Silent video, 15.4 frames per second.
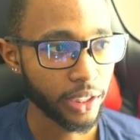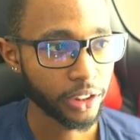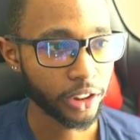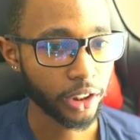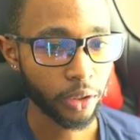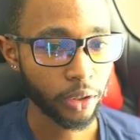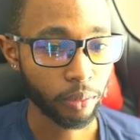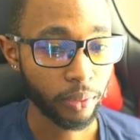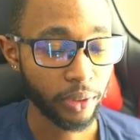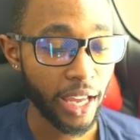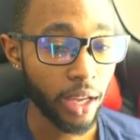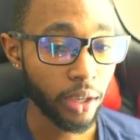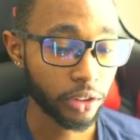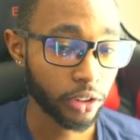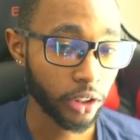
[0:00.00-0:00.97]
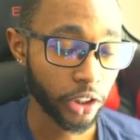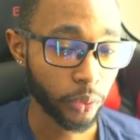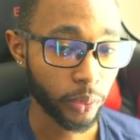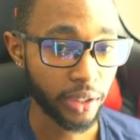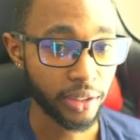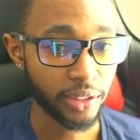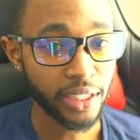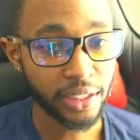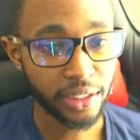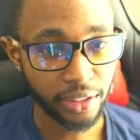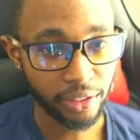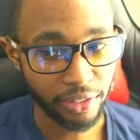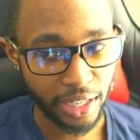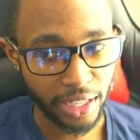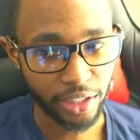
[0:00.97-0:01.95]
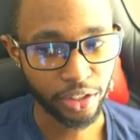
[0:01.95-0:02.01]
So L starts with a
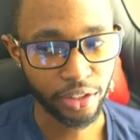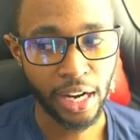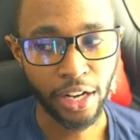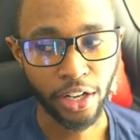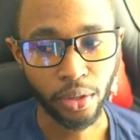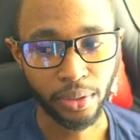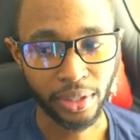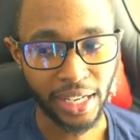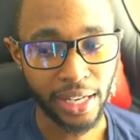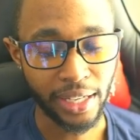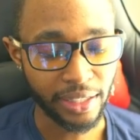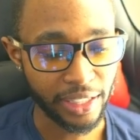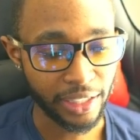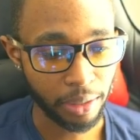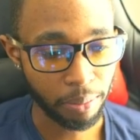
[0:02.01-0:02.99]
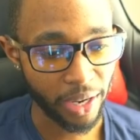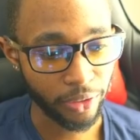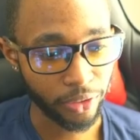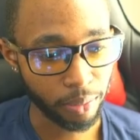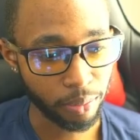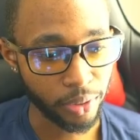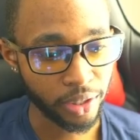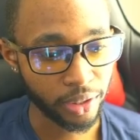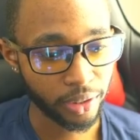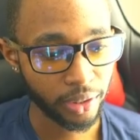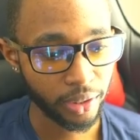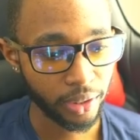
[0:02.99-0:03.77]
disadvantage, not knowing anything about the book,